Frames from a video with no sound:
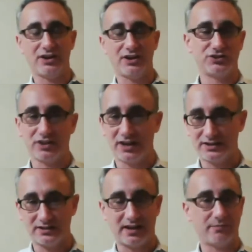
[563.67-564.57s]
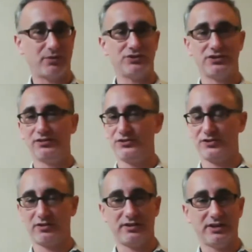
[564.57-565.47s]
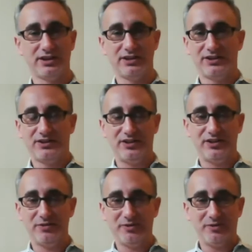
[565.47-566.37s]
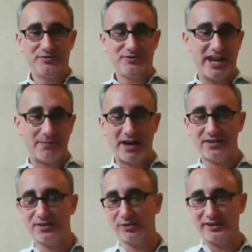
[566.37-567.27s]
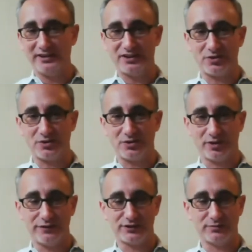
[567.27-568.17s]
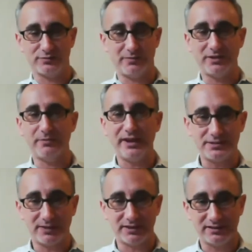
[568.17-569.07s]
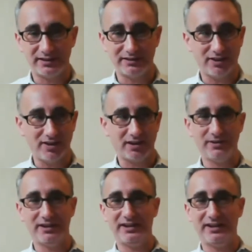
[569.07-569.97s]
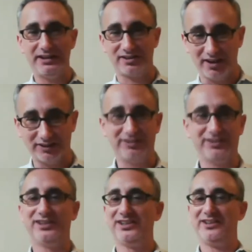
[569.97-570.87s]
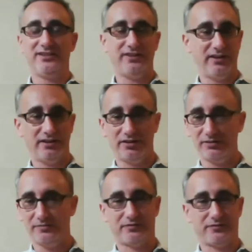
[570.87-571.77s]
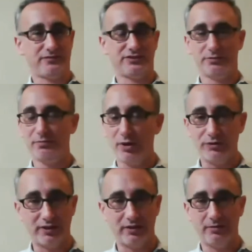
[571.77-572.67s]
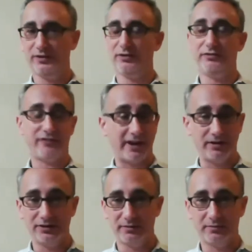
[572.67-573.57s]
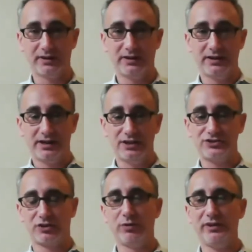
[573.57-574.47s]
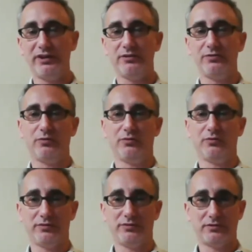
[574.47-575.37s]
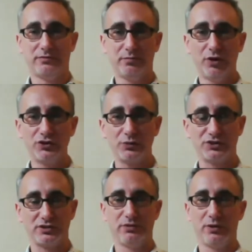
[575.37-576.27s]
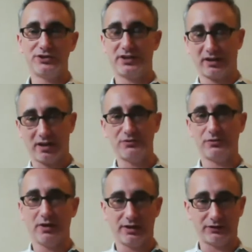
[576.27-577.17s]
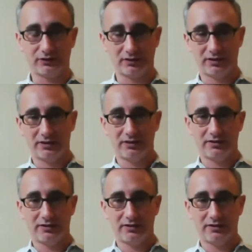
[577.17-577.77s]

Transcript: ostracizing that person. They'll take him out of the really nice corner office and put him in the basement and lock him in a closet. They'll demote them. They'll fire them. And so really, most whistleblowers that come to us